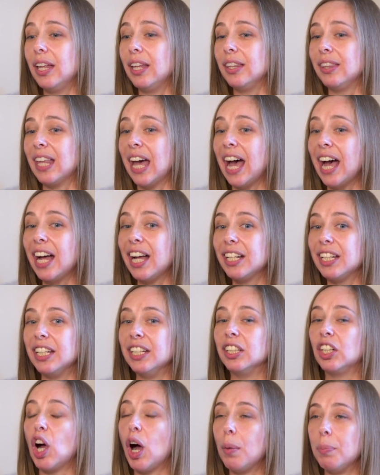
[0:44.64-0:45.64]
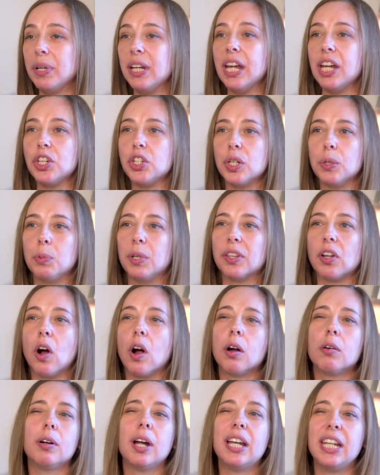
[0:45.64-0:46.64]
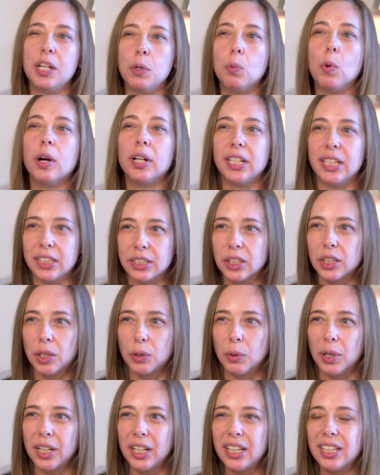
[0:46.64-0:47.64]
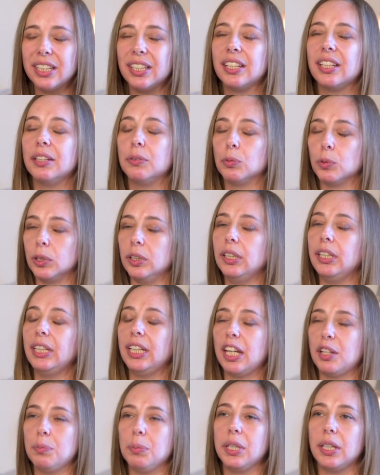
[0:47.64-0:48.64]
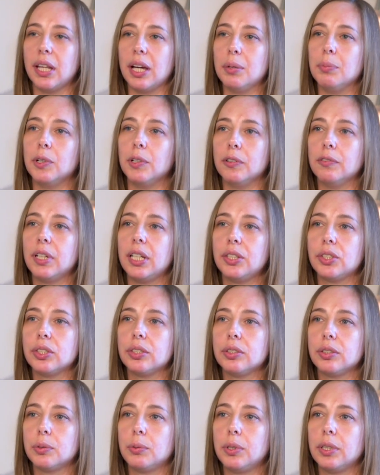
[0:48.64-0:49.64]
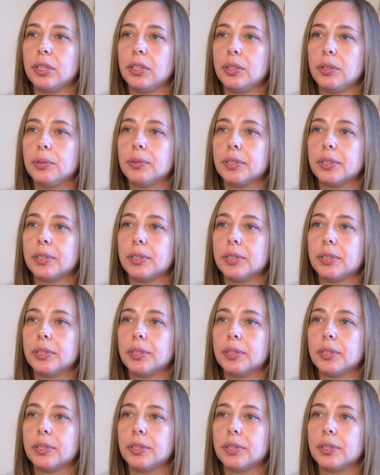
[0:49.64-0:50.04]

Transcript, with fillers: that in combination with already wanting to quit really gave me that motivation to want to do